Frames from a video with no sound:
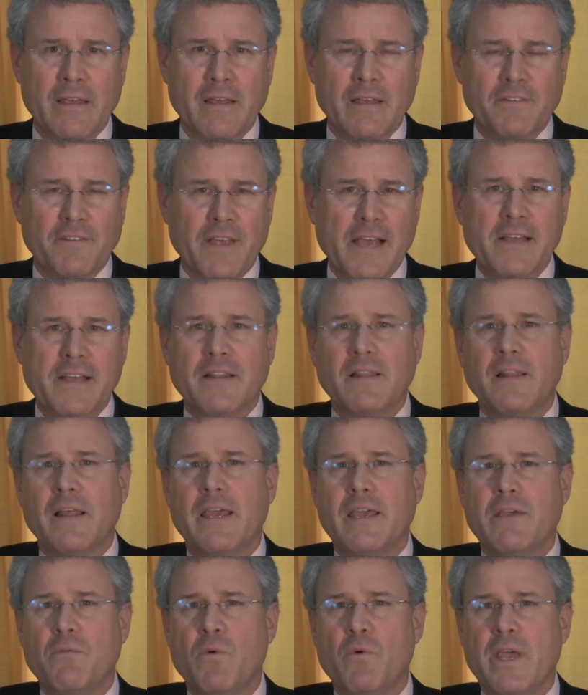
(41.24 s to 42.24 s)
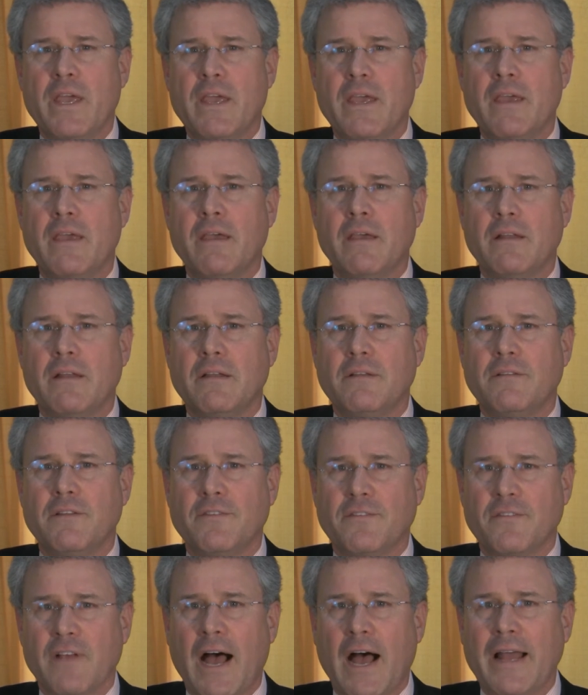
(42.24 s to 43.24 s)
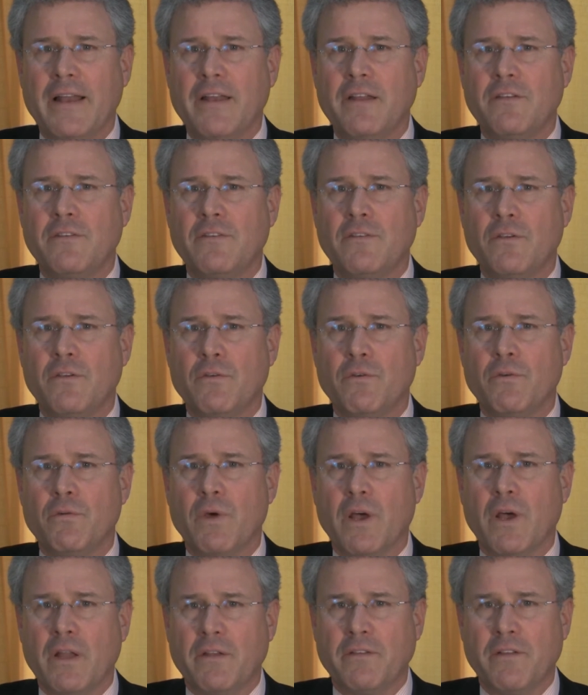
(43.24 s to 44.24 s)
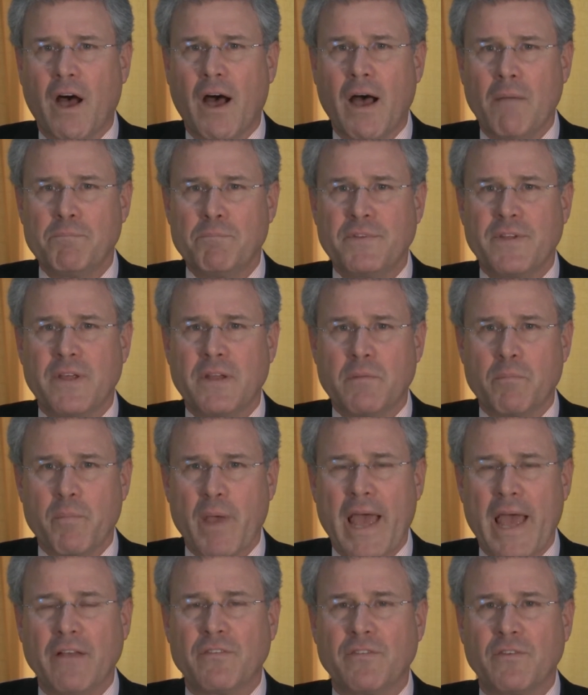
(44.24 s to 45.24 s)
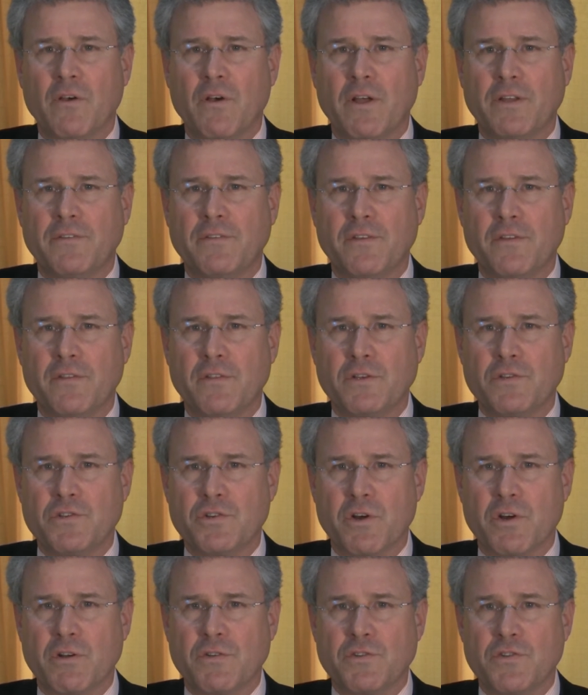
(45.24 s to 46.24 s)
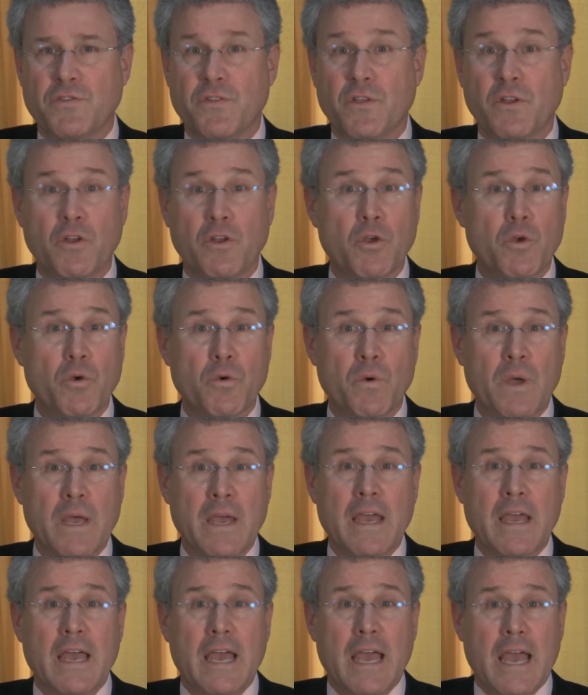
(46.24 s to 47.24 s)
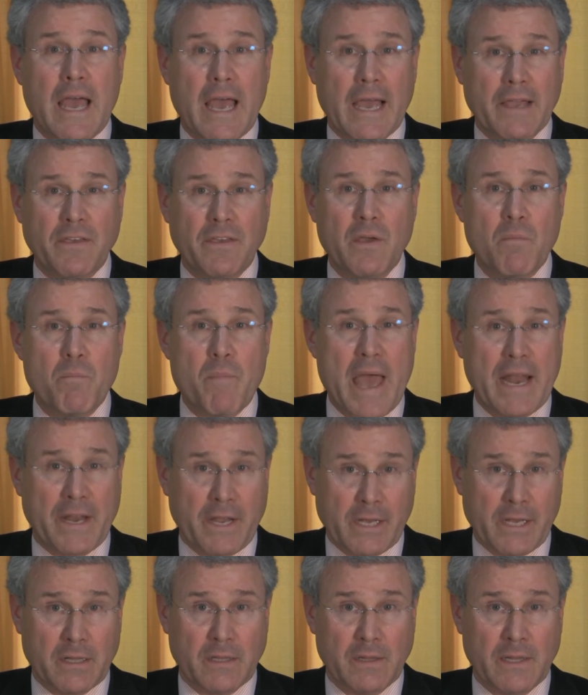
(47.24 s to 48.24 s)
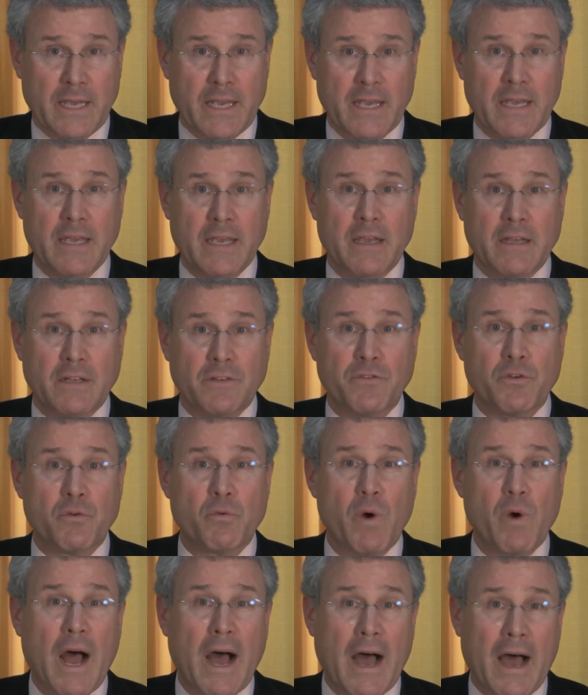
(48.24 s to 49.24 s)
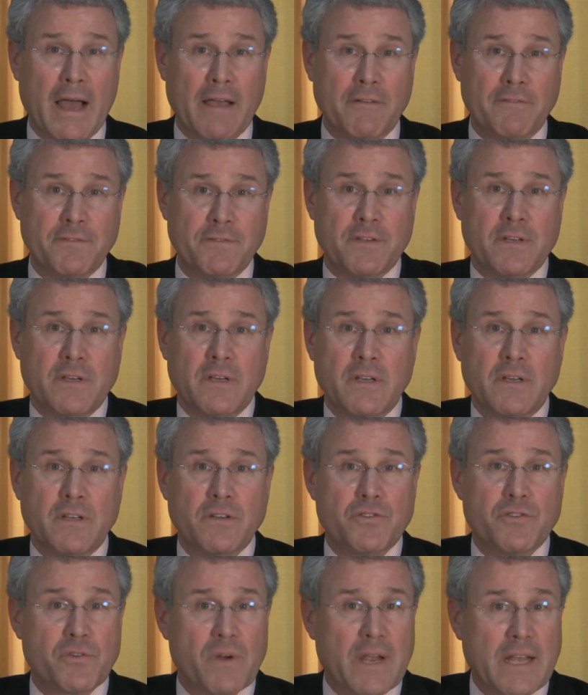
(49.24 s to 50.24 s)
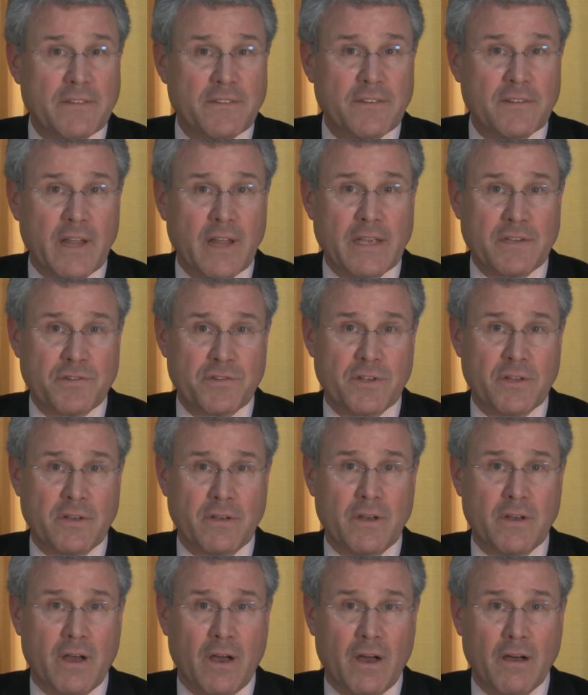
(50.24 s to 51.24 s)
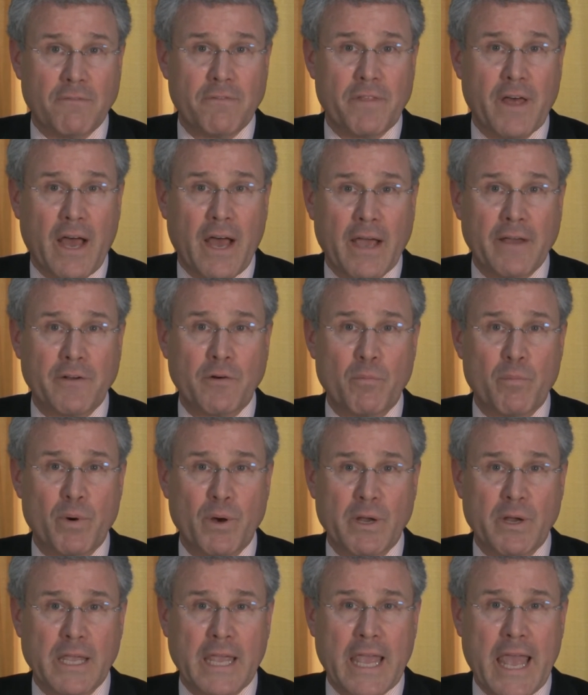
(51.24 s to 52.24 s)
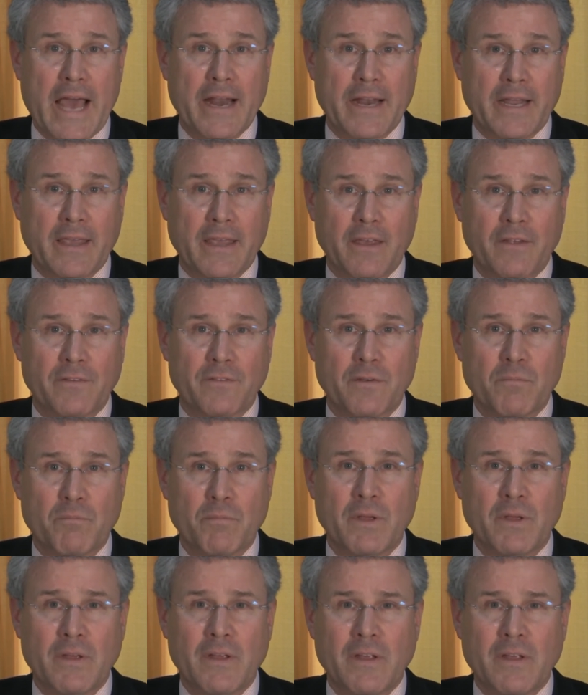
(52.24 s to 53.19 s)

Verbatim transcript: Secondly, we decided to adopt and pass on to the church the new ecumenically derived translation of the Heidelberg Catechism,